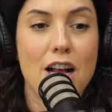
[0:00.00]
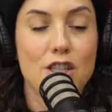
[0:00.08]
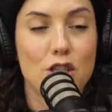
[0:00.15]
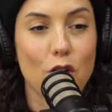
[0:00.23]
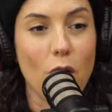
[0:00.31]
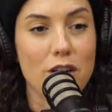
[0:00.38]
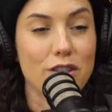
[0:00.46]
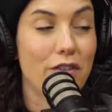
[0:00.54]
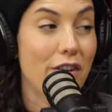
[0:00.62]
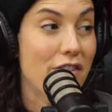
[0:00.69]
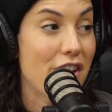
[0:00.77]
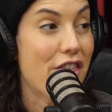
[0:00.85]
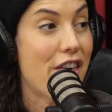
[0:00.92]

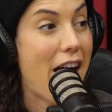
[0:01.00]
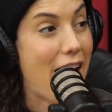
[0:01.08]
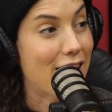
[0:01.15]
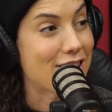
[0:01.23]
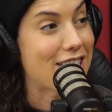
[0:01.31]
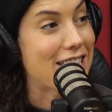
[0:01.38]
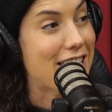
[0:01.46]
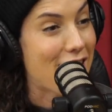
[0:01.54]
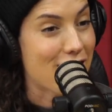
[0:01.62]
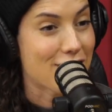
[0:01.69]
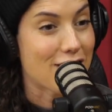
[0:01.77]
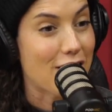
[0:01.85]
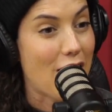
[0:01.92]
250,000
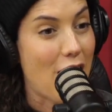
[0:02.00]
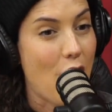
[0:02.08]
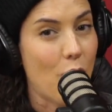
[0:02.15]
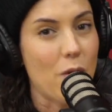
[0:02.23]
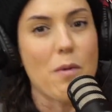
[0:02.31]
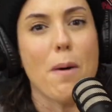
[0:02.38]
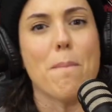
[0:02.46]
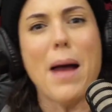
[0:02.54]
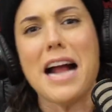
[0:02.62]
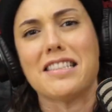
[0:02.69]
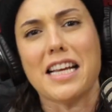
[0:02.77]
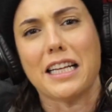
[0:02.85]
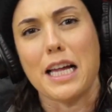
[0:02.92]
years ago, we were
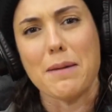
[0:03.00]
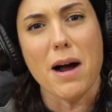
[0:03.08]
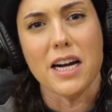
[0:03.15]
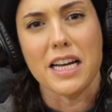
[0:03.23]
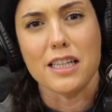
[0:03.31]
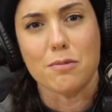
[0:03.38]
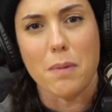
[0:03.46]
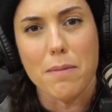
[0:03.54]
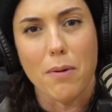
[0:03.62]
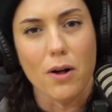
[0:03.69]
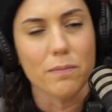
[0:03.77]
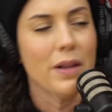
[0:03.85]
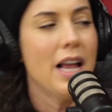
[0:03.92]
basically monkeys,
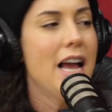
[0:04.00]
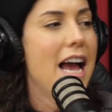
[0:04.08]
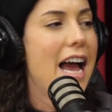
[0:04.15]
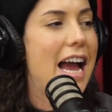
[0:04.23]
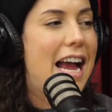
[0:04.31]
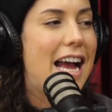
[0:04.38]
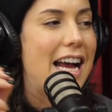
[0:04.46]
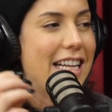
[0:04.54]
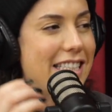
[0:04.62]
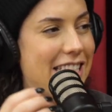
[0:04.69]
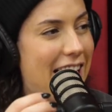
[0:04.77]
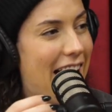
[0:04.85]
people. And